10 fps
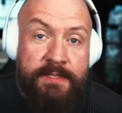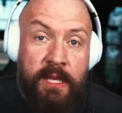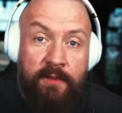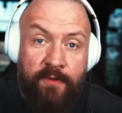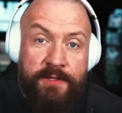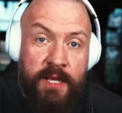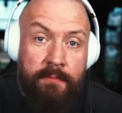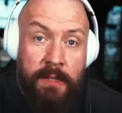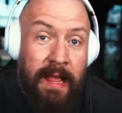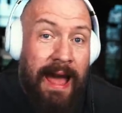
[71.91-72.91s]
take, for
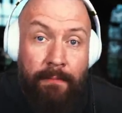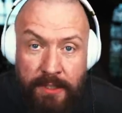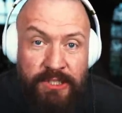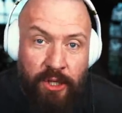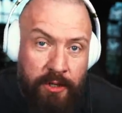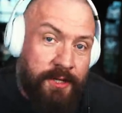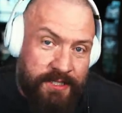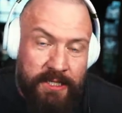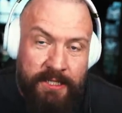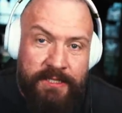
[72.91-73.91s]
example, Amazon. It's
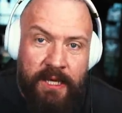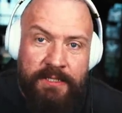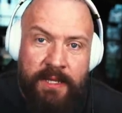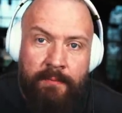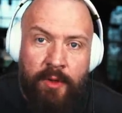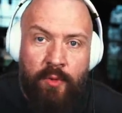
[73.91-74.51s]
an easy example